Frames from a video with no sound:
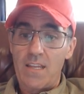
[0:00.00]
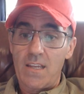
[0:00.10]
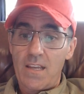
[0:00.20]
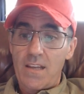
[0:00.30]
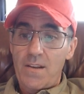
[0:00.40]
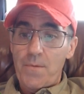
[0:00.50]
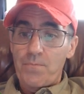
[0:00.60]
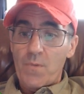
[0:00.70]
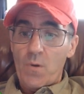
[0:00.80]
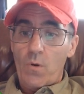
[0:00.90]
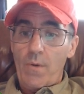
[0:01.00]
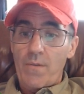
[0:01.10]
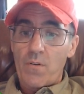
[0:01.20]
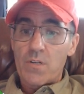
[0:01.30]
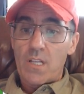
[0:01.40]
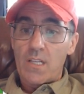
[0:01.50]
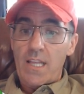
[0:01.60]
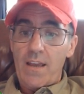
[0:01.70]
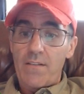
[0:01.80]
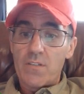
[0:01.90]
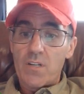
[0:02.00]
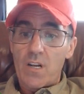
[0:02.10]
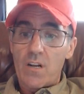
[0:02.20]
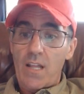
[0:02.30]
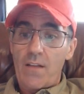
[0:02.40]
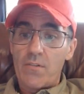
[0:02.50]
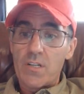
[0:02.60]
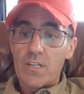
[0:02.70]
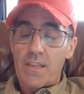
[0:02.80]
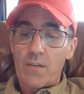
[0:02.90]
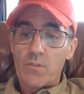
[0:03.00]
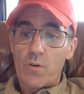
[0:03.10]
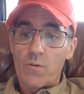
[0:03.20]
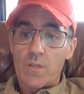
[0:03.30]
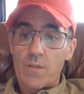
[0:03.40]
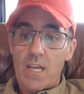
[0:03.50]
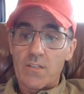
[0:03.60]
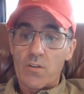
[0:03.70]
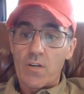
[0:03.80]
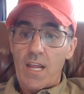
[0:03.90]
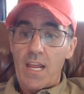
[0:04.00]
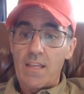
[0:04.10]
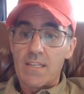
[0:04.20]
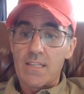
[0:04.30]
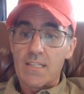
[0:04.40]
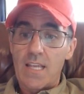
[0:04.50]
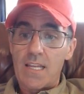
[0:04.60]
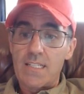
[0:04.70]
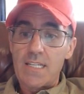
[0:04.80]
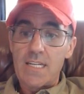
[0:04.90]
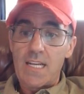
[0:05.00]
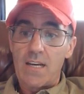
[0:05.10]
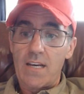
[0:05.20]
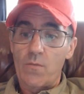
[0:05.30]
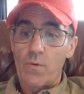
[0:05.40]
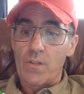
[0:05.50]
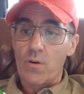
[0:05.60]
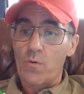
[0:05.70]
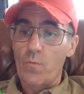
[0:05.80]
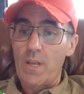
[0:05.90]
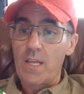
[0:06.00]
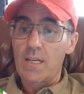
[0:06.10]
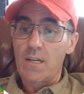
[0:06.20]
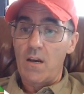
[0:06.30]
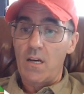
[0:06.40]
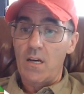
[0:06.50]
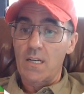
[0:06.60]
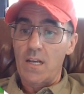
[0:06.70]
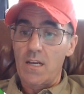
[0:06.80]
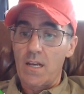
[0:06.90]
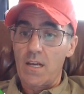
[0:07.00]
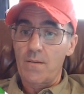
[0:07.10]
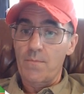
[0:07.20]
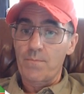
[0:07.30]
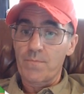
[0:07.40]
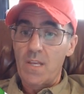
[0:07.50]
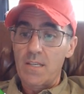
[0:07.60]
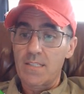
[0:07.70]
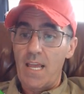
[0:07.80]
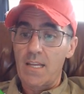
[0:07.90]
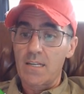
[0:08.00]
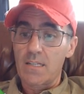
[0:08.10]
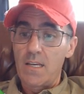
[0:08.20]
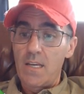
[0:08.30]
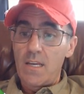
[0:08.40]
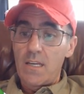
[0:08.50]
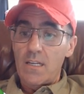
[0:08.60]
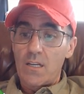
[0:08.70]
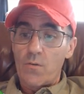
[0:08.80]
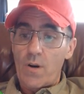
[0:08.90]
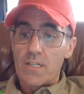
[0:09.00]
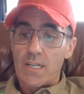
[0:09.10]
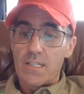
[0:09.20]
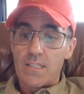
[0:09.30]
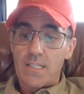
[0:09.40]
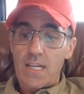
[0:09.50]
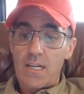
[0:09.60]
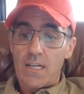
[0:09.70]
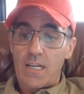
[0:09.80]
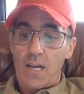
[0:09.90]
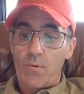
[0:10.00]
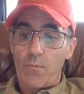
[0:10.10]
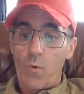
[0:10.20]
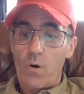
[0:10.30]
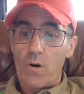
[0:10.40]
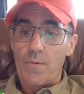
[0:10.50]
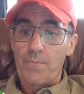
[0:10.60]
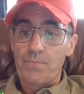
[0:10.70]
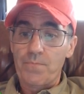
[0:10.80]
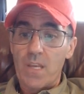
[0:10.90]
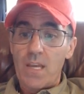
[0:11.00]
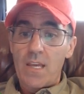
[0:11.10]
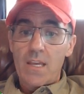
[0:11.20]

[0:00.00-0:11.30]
Okay. One of my first leverages, I think we showed this yesterday. This is Dina with her win on sand. Congratulations, Dina. A couple more.